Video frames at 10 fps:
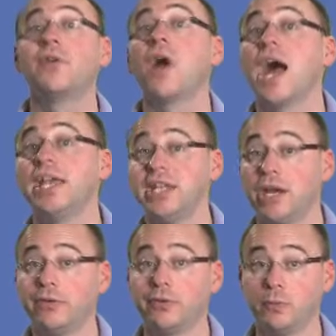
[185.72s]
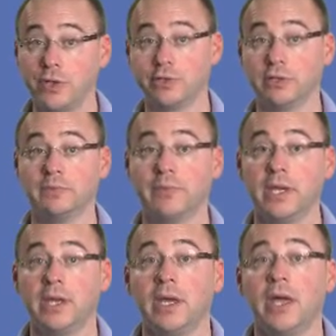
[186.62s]
if your idea is original,
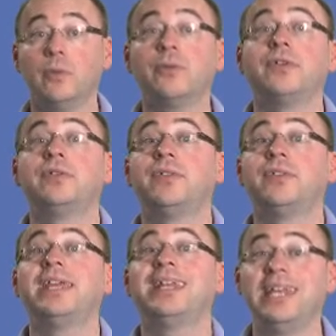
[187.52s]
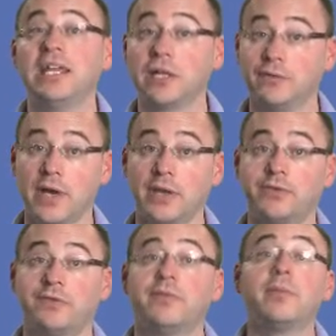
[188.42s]
and also to seek legal
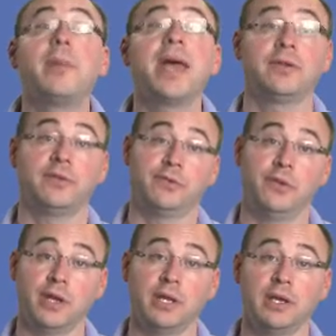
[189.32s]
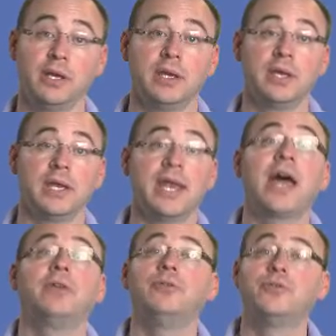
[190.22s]
advice from a patent attorney in
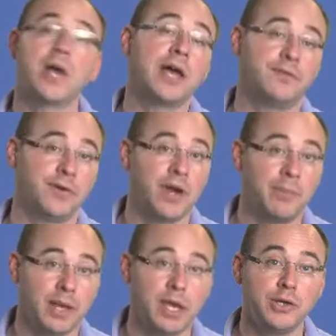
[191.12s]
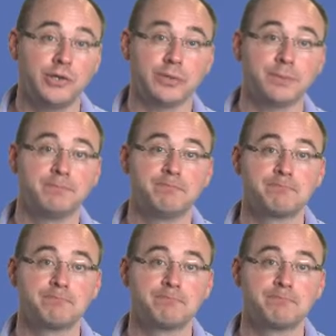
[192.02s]
how you draft your application.